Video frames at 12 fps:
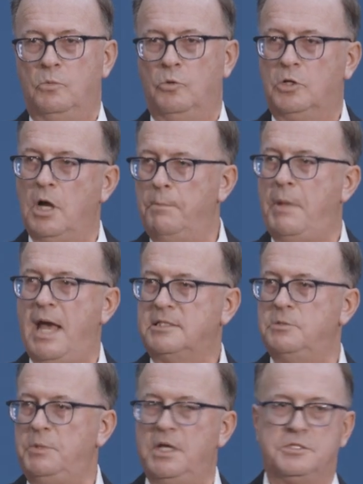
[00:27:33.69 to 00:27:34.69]
will come back
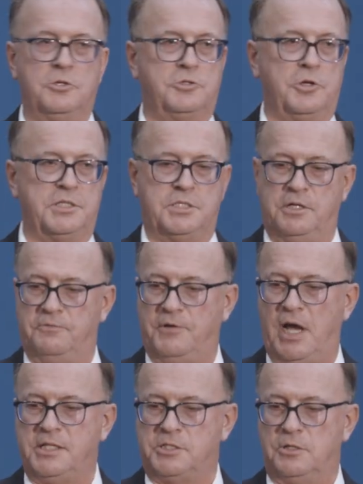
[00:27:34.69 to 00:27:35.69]
to me as their trusted
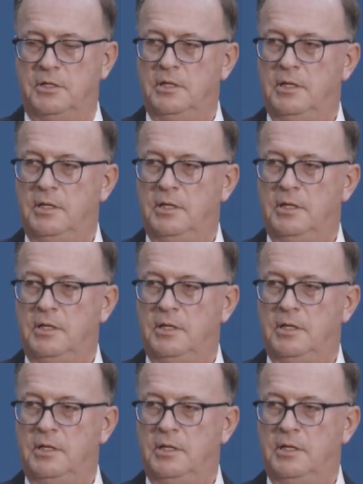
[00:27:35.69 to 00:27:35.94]
advisor.